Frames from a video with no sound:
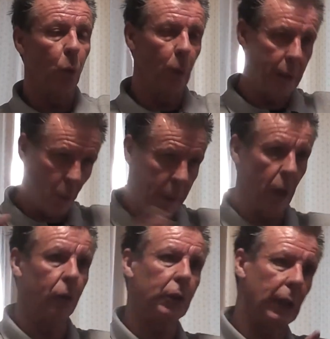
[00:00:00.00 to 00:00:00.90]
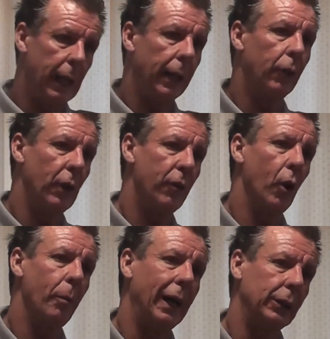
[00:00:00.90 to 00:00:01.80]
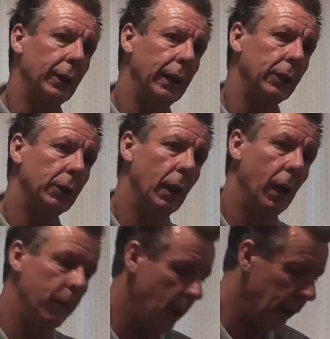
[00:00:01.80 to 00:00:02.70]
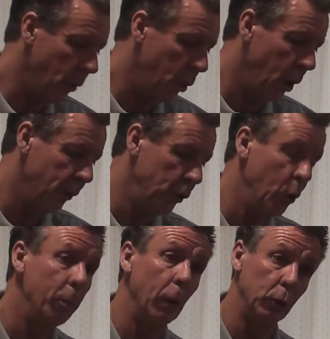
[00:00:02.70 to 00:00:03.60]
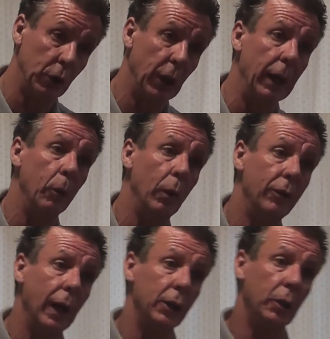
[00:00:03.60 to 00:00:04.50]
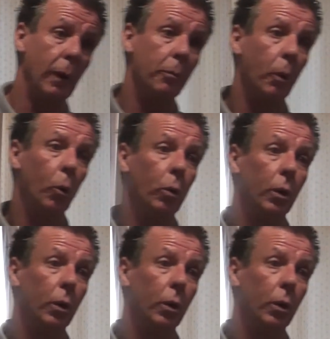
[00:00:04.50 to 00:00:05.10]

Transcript: We obviously then revert back to this. I know a lot of new builds are dealing with that cement board,